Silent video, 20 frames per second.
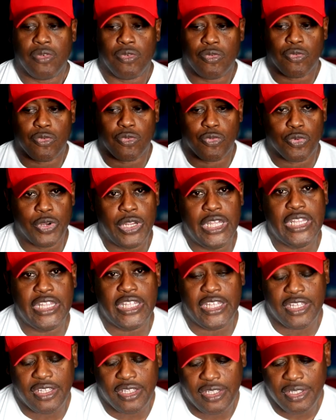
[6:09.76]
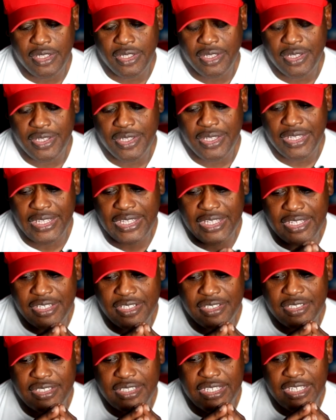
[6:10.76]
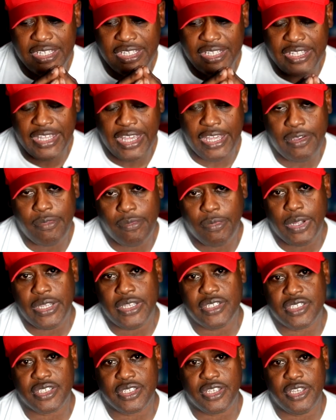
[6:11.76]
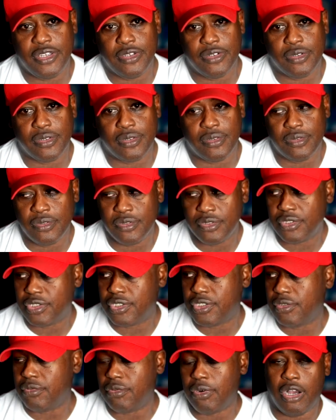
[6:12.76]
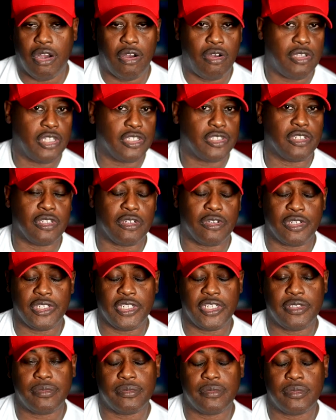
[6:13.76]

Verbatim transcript: Reading is the gateway skill to all other learning.